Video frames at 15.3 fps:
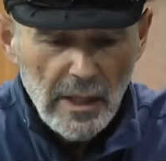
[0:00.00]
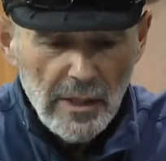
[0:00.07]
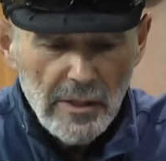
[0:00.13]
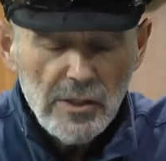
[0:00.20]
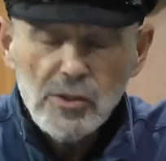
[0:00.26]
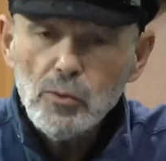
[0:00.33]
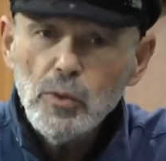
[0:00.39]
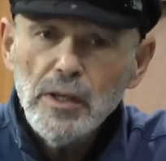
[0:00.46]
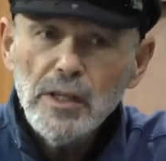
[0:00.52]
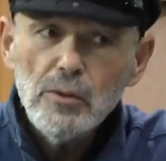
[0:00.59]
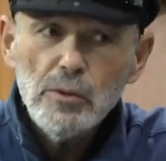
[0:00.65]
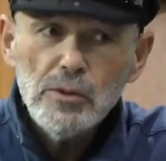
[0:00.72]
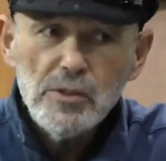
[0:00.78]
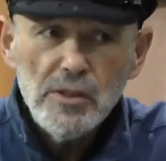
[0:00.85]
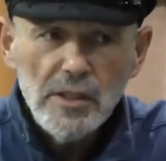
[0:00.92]
this week
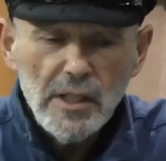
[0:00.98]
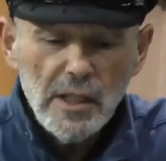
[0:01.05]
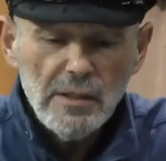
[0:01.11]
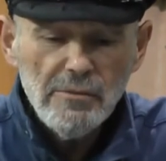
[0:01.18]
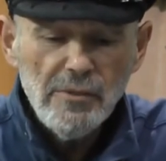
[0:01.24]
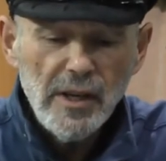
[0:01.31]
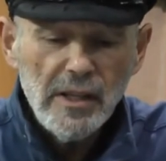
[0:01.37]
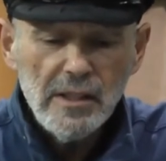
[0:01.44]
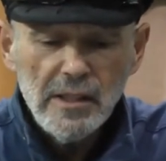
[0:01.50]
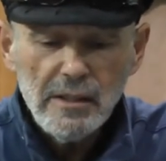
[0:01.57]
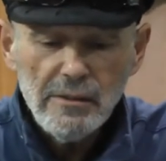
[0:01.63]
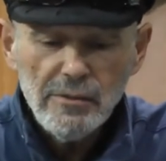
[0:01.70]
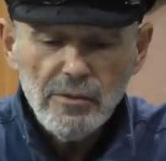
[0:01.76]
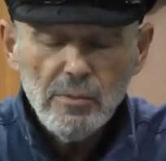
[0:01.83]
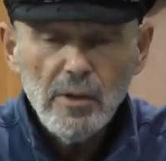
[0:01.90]
was the
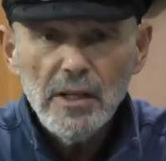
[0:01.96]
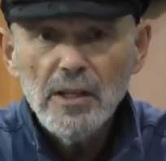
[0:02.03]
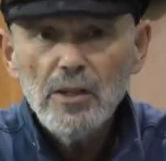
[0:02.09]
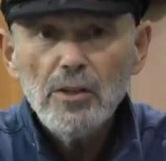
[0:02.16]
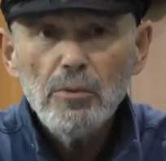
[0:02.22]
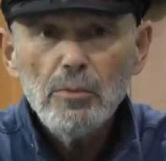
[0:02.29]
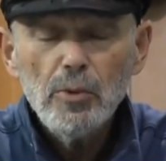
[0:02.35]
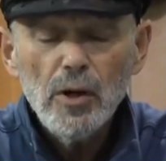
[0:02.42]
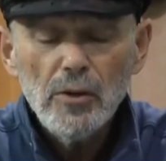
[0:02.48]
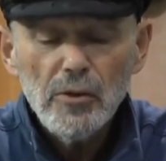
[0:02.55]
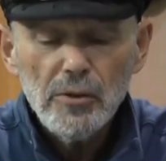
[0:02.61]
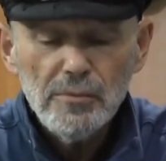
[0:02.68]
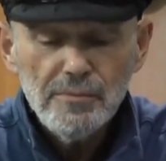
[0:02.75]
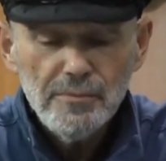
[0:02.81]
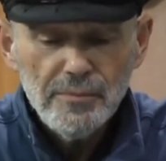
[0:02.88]
unveiling for my younger brother,